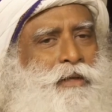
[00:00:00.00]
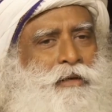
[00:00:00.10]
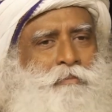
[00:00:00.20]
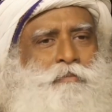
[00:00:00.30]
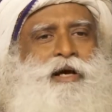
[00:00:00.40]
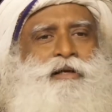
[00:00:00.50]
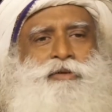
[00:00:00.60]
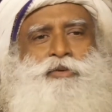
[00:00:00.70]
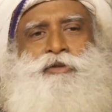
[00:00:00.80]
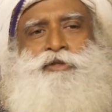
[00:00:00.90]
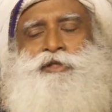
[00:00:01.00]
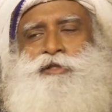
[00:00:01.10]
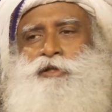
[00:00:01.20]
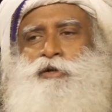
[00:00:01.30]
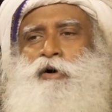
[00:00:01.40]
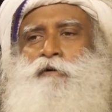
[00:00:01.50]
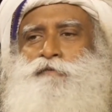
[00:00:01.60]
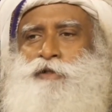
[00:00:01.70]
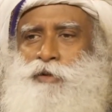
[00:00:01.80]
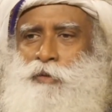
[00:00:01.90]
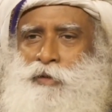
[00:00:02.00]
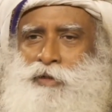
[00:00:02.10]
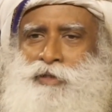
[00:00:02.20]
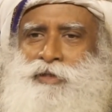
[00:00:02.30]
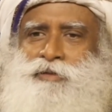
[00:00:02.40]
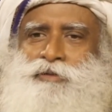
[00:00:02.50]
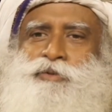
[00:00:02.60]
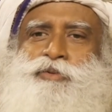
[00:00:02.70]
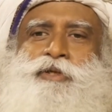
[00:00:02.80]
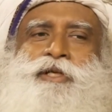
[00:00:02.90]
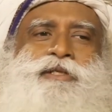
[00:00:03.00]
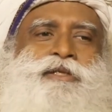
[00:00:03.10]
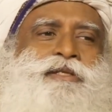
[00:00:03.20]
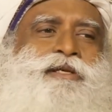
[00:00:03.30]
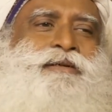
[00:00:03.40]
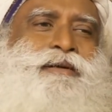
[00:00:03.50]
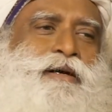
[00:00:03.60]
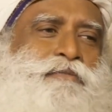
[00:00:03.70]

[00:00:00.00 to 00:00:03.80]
But you're just an office goer. You need just a car